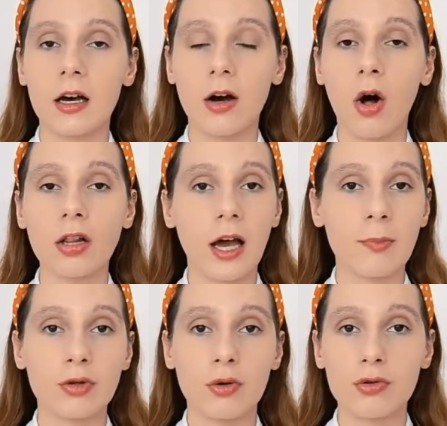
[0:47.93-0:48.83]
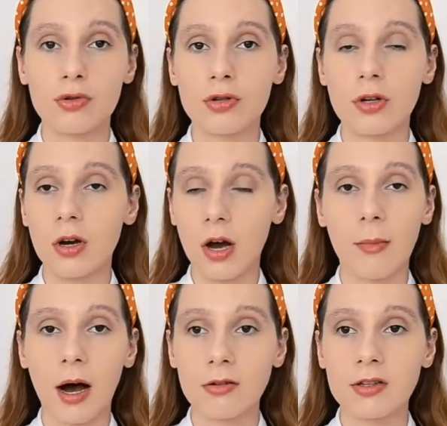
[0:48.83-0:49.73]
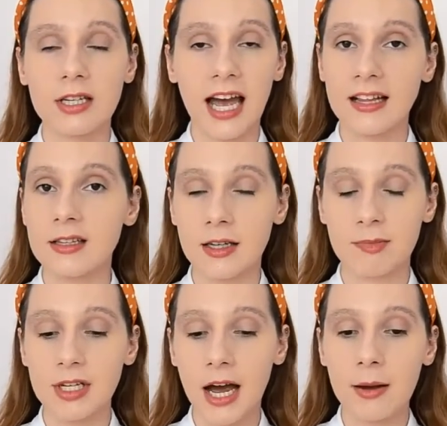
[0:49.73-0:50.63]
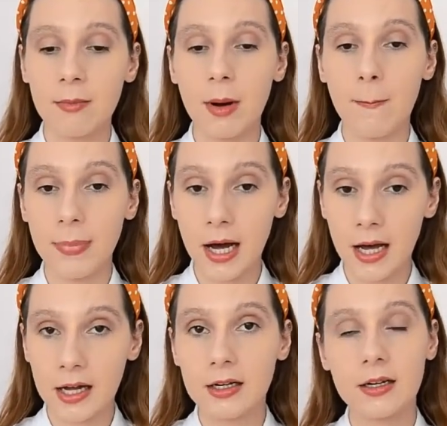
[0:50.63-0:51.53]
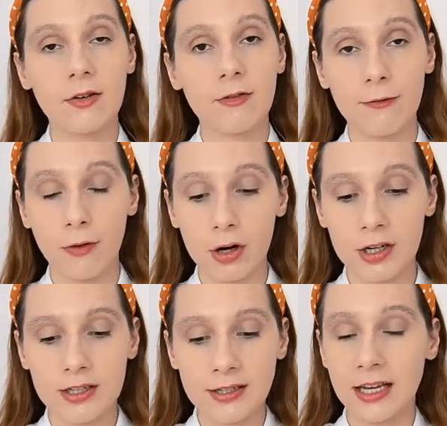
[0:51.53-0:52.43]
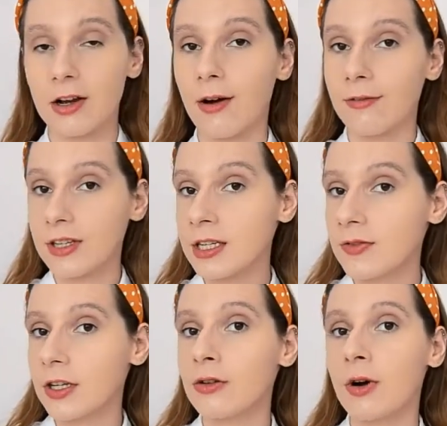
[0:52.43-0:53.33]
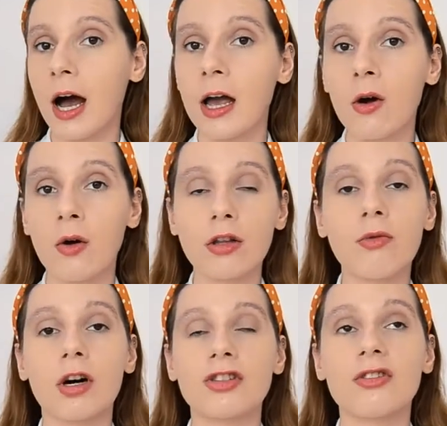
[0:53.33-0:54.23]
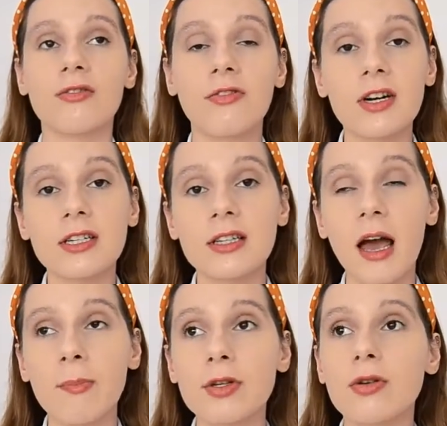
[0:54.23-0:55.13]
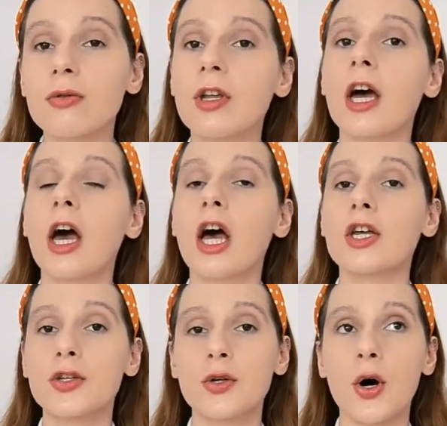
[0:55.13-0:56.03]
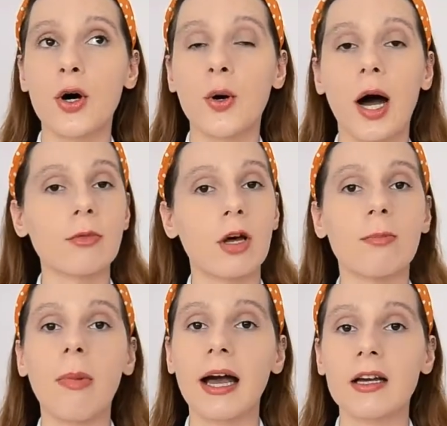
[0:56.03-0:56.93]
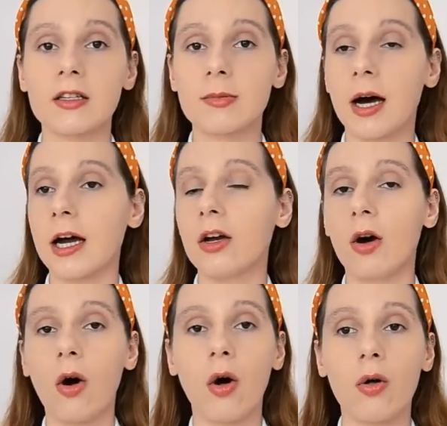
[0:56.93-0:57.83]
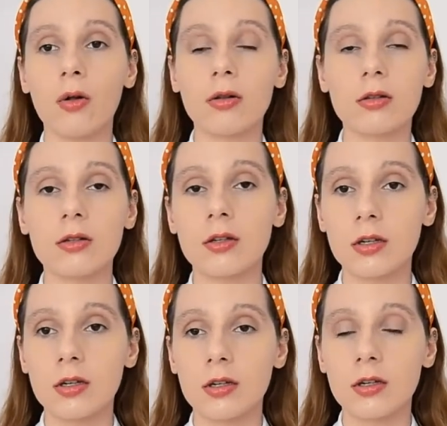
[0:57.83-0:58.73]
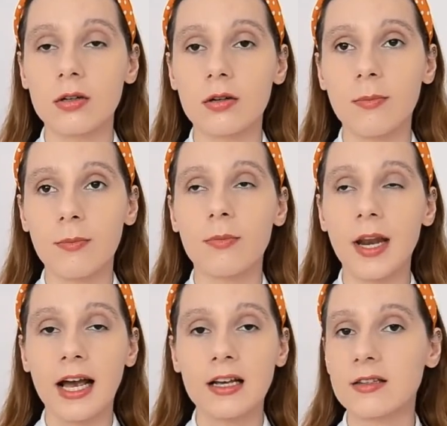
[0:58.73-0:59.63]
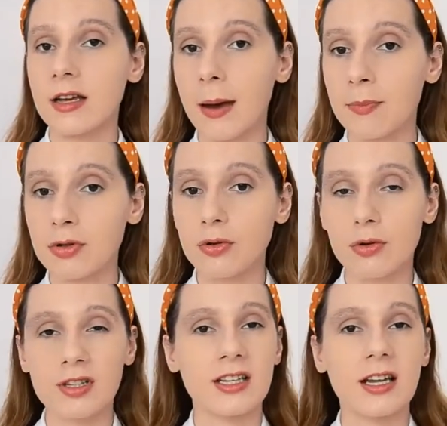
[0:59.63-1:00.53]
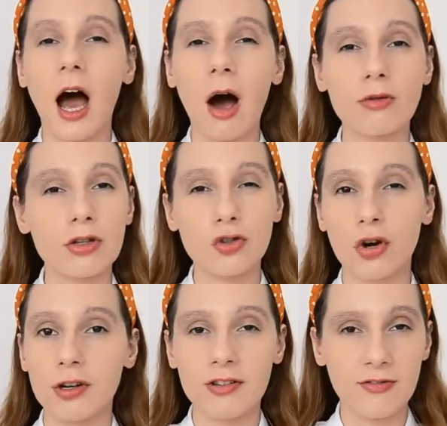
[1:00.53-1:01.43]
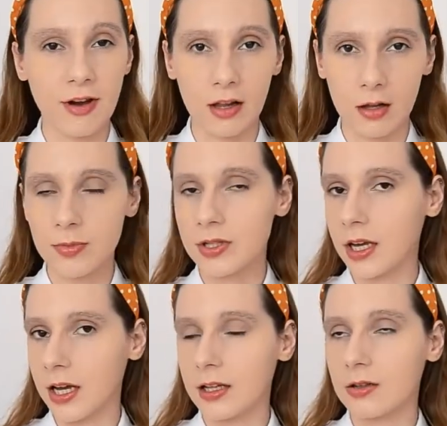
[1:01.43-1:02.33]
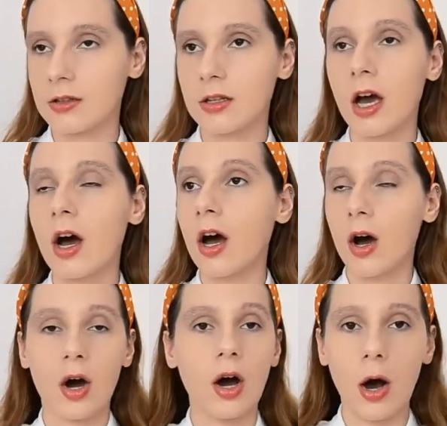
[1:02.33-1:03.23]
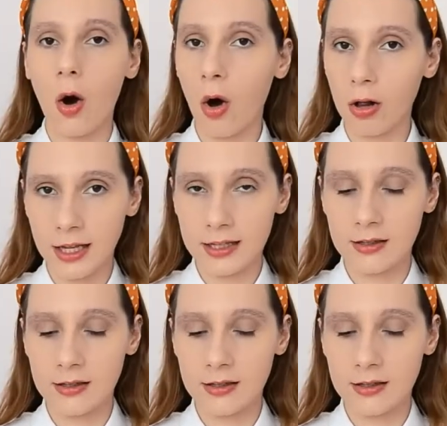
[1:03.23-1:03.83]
all the episodes come out at the same time, but for the sake of this video, I only watched the first episode, so I'm not biased by all the next episodes and how the story develops and all that